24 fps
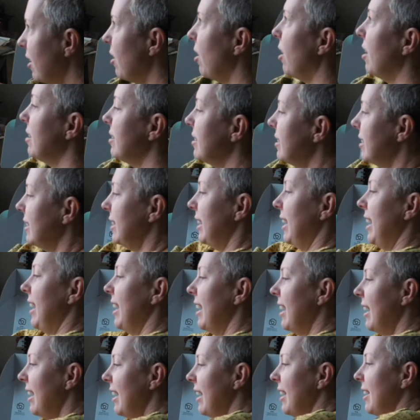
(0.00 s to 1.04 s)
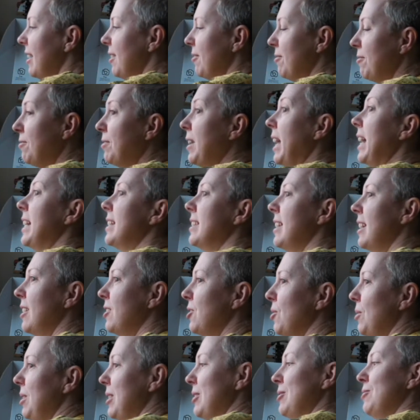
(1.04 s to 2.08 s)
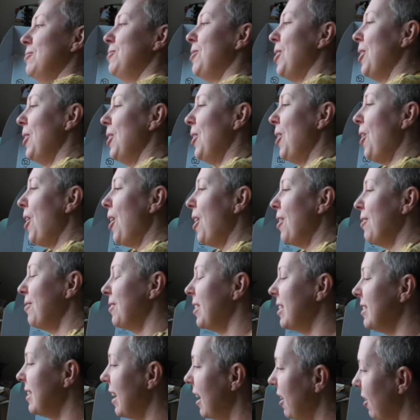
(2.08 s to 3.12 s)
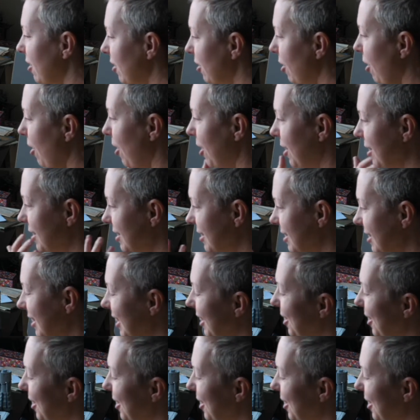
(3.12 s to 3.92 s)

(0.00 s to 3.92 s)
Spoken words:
constantly flexing so it doesn't fall off because that'll cause,